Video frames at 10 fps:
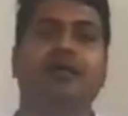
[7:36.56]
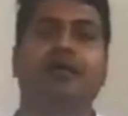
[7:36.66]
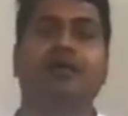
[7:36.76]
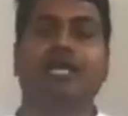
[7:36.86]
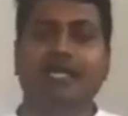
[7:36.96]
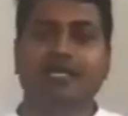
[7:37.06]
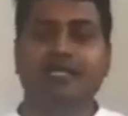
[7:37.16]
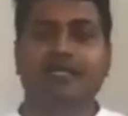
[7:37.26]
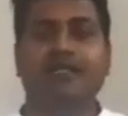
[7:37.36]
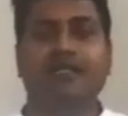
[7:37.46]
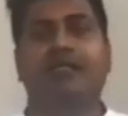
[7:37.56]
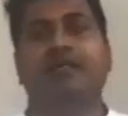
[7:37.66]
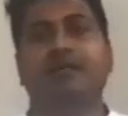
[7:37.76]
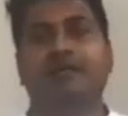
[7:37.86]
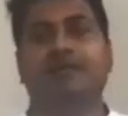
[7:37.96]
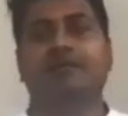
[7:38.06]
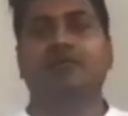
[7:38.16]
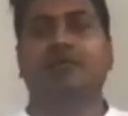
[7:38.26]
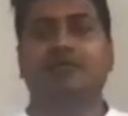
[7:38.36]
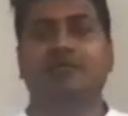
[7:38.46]
or anything,
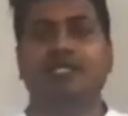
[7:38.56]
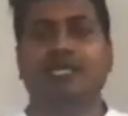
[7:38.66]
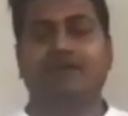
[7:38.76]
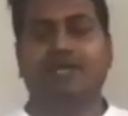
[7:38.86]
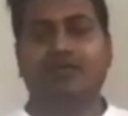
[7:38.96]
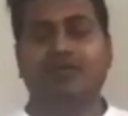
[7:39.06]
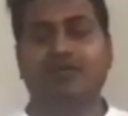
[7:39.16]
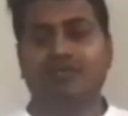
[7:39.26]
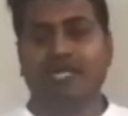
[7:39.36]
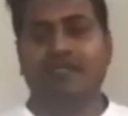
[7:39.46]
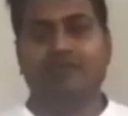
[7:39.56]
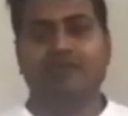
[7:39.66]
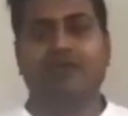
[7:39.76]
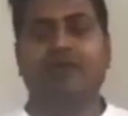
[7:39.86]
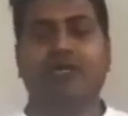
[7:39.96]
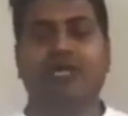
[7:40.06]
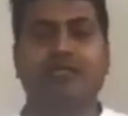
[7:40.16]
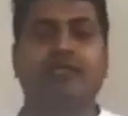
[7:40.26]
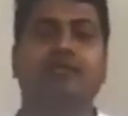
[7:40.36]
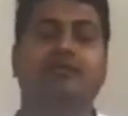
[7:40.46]
you always have like two sides of the
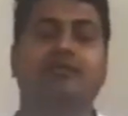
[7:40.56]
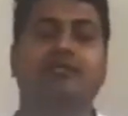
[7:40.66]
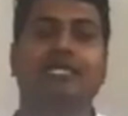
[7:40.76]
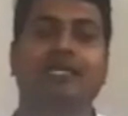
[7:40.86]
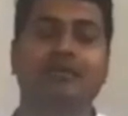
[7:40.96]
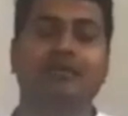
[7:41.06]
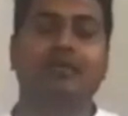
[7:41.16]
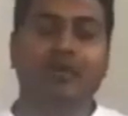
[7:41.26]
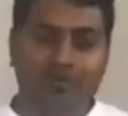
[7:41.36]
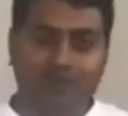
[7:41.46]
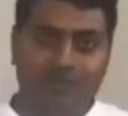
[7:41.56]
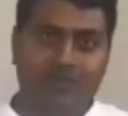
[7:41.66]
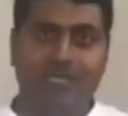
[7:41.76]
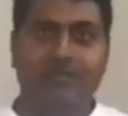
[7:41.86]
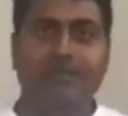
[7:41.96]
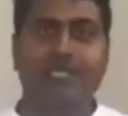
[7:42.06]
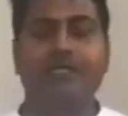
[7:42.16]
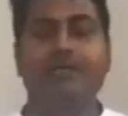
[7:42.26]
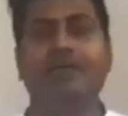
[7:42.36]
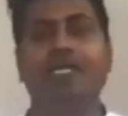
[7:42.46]
coin. Seeing both of them
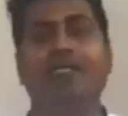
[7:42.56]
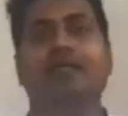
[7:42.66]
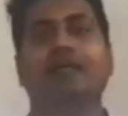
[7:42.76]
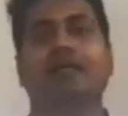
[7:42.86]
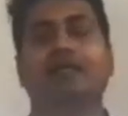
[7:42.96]
equally